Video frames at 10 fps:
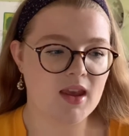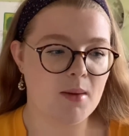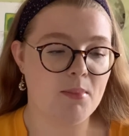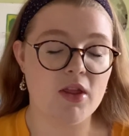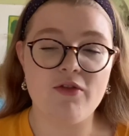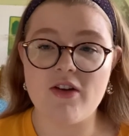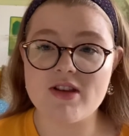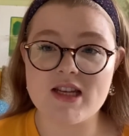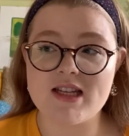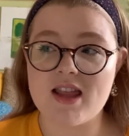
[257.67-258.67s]
But the favourite
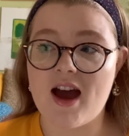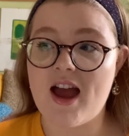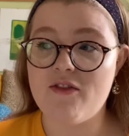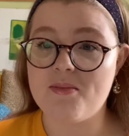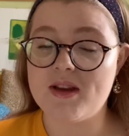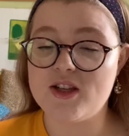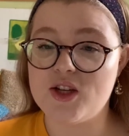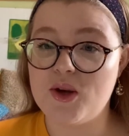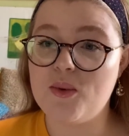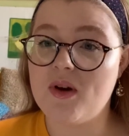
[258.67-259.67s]
city that I haven't been
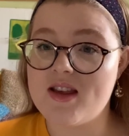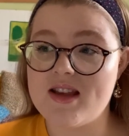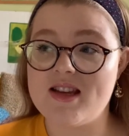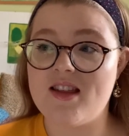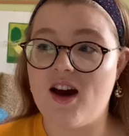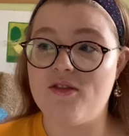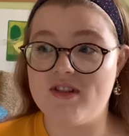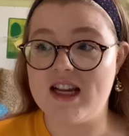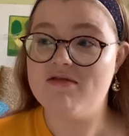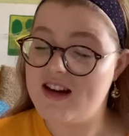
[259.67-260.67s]
to, a city that I
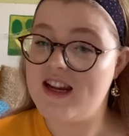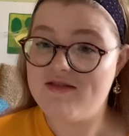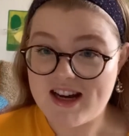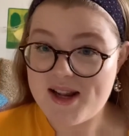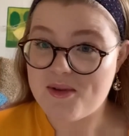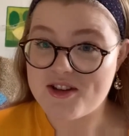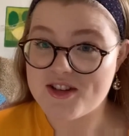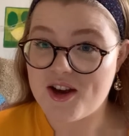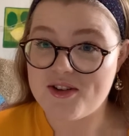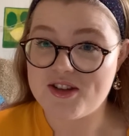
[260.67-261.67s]
really, really, really want to
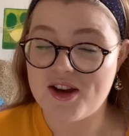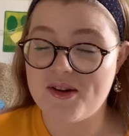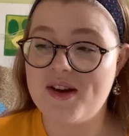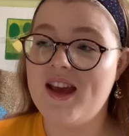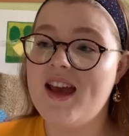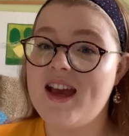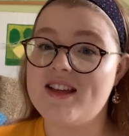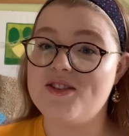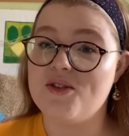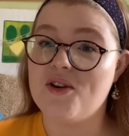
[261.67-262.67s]
go to,
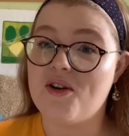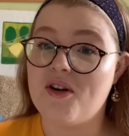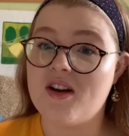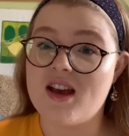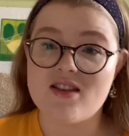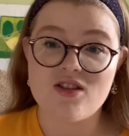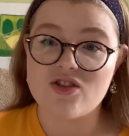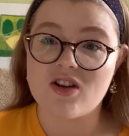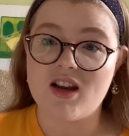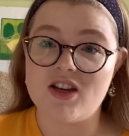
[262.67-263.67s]
is New York. It's such
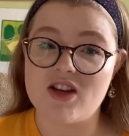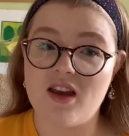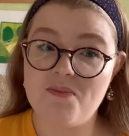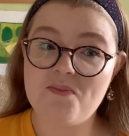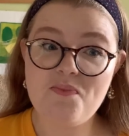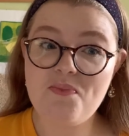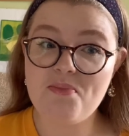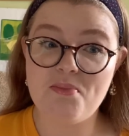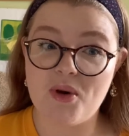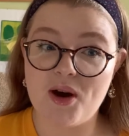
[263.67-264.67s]
a cliche,
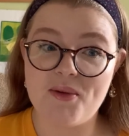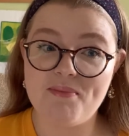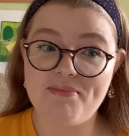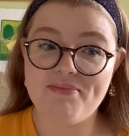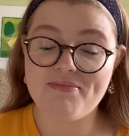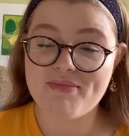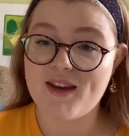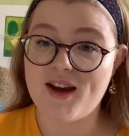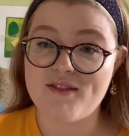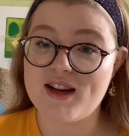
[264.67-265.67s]
but
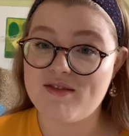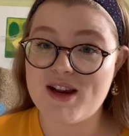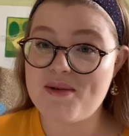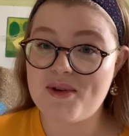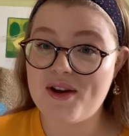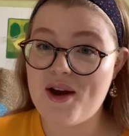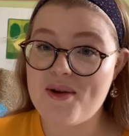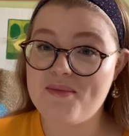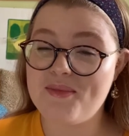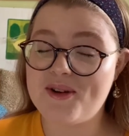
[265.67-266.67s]
I really, really want to
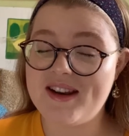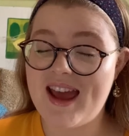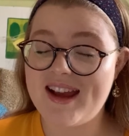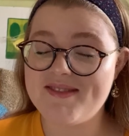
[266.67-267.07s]
go one day.